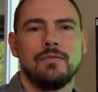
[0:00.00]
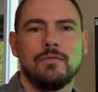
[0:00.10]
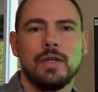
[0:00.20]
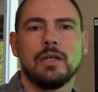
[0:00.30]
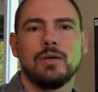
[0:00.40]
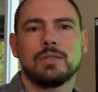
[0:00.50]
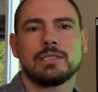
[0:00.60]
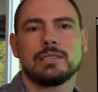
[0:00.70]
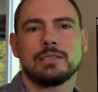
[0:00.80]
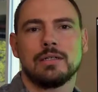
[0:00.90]
video was
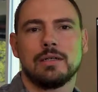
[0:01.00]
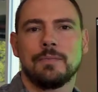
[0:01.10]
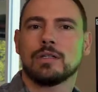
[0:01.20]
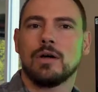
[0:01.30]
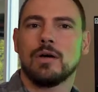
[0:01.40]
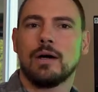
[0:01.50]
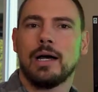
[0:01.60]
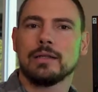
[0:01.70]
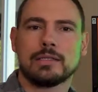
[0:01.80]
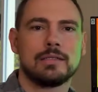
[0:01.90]
concerned. So I
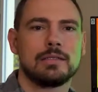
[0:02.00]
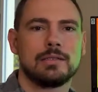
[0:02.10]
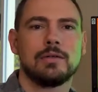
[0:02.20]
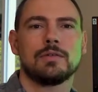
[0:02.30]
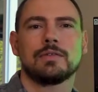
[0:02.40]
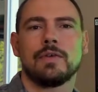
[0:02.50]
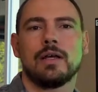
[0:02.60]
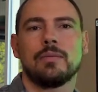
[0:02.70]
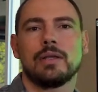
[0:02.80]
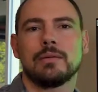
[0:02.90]
looked into see what was
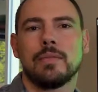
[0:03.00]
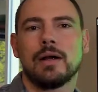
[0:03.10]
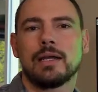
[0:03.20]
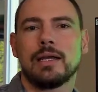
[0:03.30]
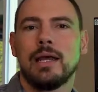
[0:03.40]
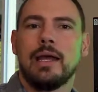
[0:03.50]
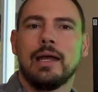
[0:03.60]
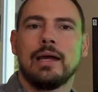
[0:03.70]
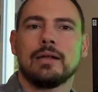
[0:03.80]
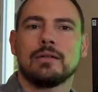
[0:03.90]
available on the market,
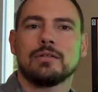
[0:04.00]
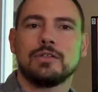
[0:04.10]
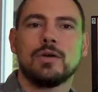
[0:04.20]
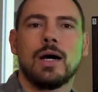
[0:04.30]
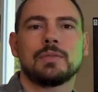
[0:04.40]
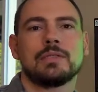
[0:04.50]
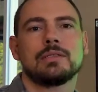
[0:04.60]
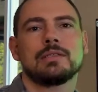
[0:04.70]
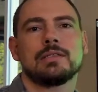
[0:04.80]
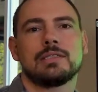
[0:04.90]
and two
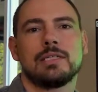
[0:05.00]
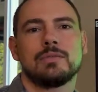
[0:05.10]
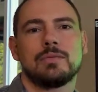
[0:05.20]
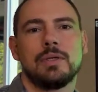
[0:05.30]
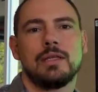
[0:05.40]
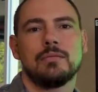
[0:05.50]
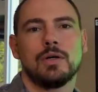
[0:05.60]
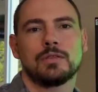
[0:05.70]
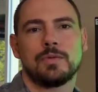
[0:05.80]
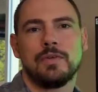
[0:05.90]
options seemed to be the
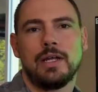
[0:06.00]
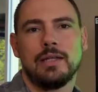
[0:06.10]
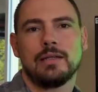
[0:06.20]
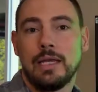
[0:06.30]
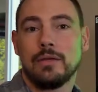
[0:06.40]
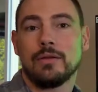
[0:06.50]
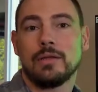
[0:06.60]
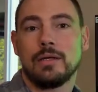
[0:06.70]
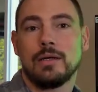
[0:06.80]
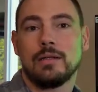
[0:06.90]
most prevalent. Either
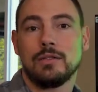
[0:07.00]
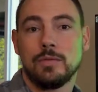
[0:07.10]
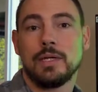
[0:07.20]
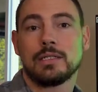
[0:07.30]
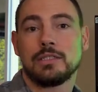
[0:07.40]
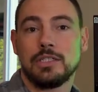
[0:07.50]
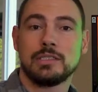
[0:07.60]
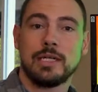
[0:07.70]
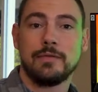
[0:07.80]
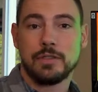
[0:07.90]
the Lumix
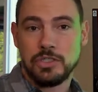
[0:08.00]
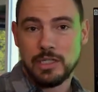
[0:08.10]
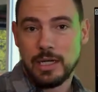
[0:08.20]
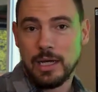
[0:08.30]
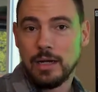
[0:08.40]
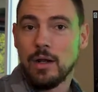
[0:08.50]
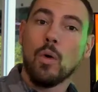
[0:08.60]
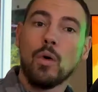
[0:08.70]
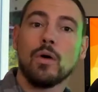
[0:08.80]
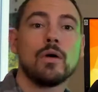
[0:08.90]
G7 or G9,
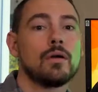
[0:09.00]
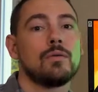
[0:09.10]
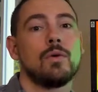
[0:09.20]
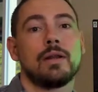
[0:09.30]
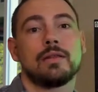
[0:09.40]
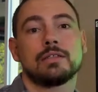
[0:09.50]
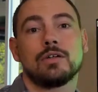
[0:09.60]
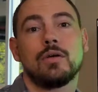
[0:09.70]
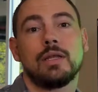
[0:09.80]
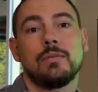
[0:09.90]
or one of the
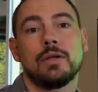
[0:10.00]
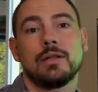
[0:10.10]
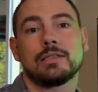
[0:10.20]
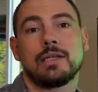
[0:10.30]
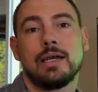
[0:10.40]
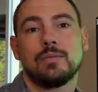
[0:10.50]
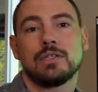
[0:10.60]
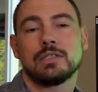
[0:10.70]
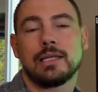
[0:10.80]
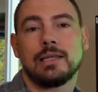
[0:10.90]
Sony mirrorless
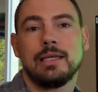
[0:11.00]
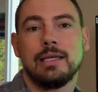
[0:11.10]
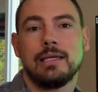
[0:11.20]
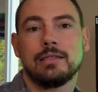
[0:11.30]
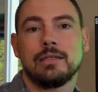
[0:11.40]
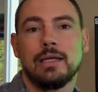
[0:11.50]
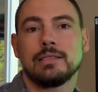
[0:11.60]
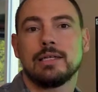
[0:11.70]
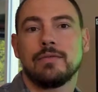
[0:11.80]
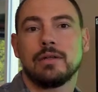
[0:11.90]
cameras like the
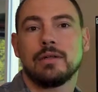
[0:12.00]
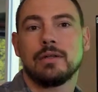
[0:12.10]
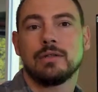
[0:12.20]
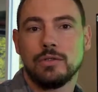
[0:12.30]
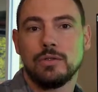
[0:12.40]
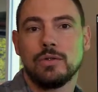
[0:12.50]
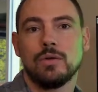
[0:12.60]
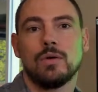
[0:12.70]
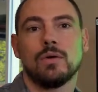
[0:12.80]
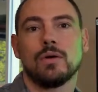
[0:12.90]
A7 II
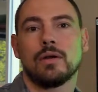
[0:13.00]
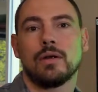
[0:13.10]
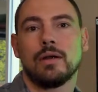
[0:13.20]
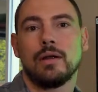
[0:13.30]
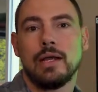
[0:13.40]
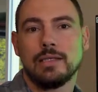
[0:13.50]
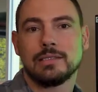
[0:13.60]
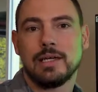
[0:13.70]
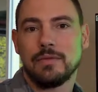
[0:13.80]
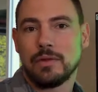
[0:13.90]
or
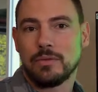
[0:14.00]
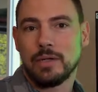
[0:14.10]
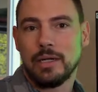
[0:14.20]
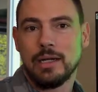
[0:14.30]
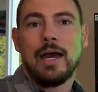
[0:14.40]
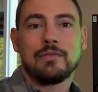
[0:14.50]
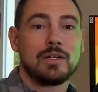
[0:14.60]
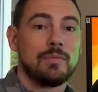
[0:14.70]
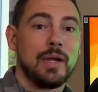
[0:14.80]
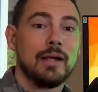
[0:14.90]
A7 III. After
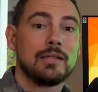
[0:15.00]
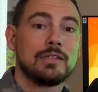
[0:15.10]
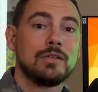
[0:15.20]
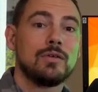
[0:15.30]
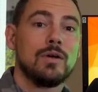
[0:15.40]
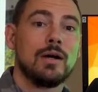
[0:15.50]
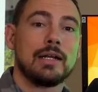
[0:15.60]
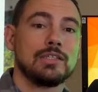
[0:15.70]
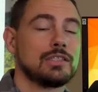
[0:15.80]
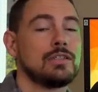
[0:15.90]
comparing the two, I
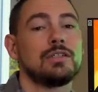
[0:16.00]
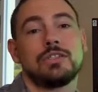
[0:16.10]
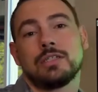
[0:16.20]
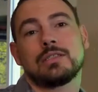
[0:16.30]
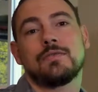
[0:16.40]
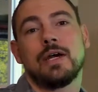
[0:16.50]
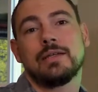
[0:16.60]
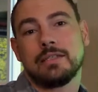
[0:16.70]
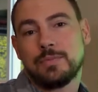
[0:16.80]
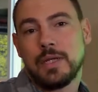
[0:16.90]
just couldn't justify the
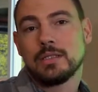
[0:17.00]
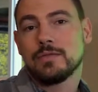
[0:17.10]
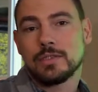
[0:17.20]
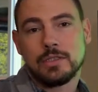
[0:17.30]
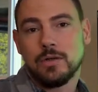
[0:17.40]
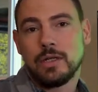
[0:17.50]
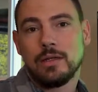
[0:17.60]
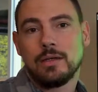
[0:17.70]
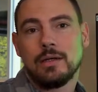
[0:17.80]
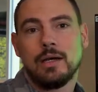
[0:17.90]
expense of a Sony.
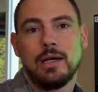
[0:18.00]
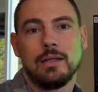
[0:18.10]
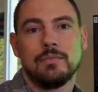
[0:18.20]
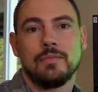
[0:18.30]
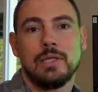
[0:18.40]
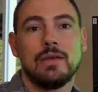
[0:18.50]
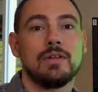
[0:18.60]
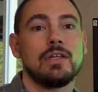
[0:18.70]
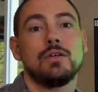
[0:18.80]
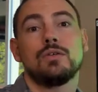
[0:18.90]
Even
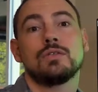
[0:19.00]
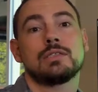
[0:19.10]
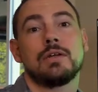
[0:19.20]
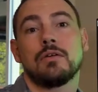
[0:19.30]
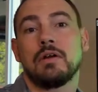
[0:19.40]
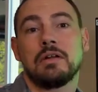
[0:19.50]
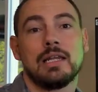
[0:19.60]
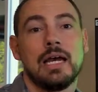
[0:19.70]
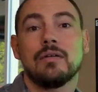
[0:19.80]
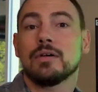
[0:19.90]
used, they were around
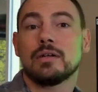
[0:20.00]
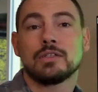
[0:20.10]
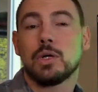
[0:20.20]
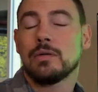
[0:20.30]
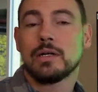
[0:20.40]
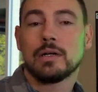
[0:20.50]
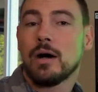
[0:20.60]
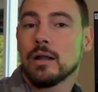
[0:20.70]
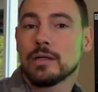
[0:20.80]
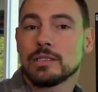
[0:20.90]
$1,100 or
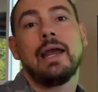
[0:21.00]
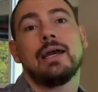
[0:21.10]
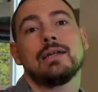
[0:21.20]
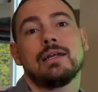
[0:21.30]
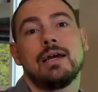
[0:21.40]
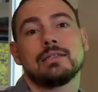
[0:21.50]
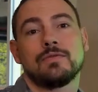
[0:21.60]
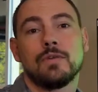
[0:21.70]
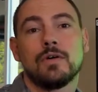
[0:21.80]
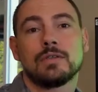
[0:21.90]
$1,200, and it has a
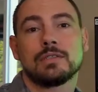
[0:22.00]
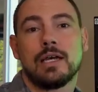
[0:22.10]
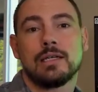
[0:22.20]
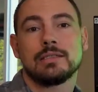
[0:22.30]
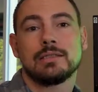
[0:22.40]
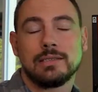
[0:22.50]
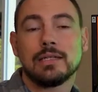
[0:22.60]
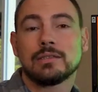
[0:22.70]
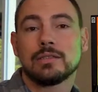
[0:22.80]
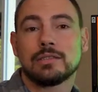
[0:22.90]
full-size
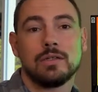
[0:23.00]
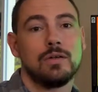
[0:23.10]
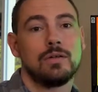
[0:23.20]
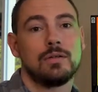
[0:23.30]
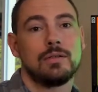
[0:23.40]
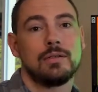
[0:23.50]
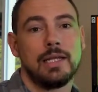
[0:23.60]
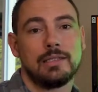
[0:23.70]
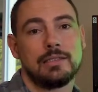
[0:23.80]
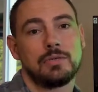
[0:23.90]
sensor, so
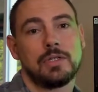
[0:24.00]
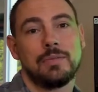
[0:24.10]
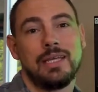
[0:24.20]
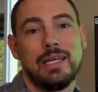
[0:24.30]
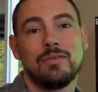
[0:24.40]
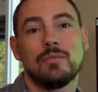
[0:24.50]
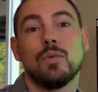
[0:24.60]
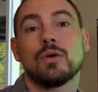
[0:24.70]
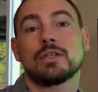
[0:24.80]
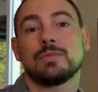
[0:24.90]
lenses were going to be even
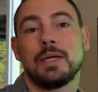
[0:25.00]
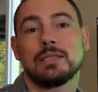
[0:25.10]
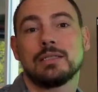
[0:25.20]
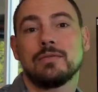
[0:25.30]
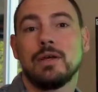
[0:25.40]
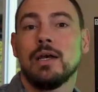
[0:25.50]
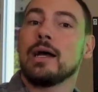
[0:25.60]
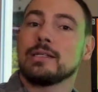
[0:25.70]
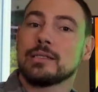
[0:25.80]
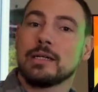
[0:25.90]
more expensive. I
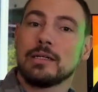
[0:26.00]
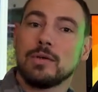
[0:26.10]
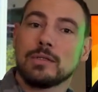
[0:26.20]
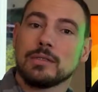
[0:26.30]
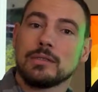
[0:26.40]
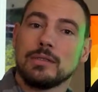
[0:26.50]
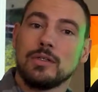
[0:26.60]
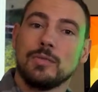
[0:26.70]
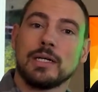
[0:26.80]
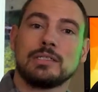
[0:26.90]
decided to go with this
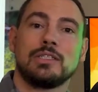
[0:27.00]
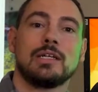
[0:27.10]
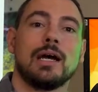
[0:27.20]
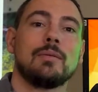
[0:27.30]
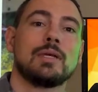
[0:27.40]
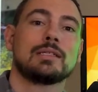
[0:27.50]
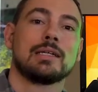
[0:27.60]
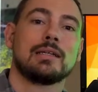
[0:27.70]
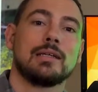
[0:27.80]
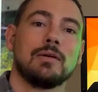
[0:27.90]
Lumix G9 because I
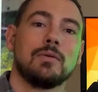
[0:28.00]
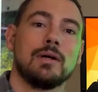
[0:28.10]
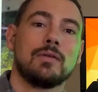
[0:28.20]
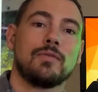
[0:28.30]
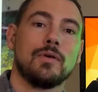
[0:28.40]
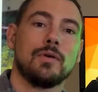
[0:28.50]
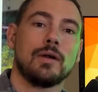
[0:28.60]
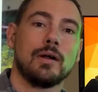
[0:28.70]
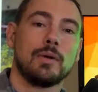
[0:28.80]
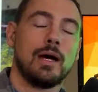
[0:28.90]
could get one for
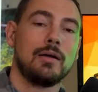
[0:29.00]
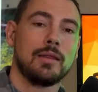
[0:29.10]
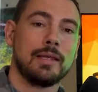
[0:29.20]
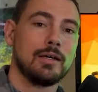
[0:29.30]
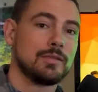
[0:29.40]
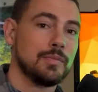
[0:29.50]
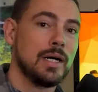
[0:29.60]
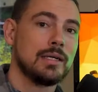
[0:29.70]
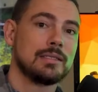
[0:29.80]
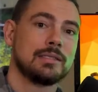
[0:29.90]
around
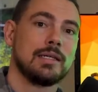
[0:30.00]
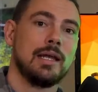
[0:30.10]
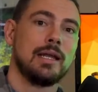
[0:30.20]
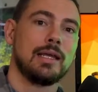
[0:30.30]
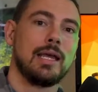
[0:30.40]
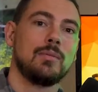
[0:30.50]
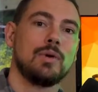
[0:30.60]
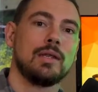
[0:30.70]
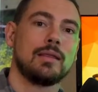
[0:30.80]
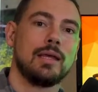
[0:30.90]
$1,000, and it came
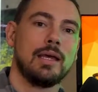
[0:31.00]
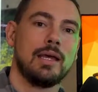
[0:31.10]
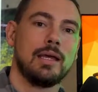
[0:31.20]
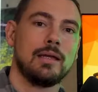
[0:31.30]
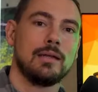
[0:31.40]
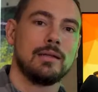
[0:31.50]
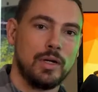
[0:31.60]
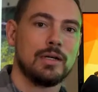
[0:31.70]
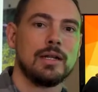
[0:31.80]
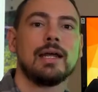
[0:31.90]
with a pretty
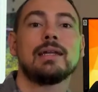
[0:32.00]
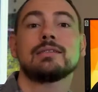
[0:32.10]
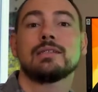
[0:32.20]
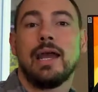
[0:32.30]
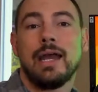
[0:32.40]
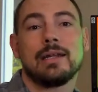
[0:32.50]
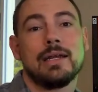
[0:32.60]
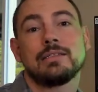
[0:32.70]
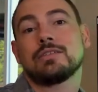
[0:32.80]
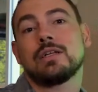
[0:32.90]
good lens, and
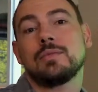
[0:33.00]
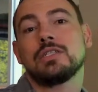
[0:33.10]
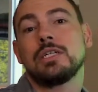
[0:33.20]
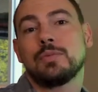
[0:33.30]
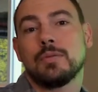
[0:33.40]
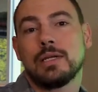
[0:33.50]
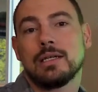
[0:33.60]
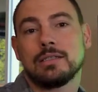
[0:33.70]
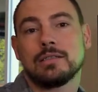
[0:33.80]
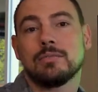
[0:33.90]
lenses are going to be cheaper
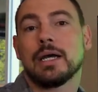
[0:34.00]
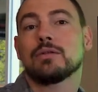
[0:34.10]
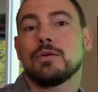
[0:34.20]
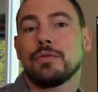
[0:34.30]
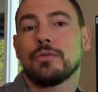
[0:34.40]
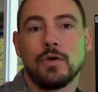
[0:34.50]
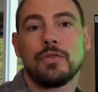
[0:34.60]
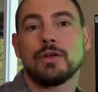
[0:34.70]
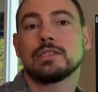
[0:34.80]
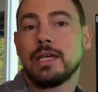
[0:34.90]
because it's a micro
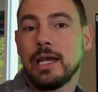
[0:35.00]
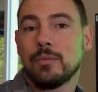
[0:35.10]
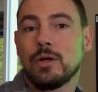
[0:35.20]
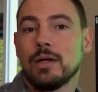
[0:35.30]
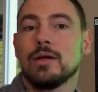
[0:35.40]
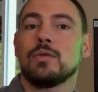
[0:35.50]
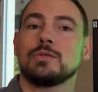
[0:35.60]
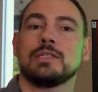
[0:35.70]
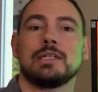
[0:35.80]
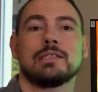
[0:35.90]
4/3 camera, which
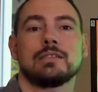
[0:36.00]
means it has a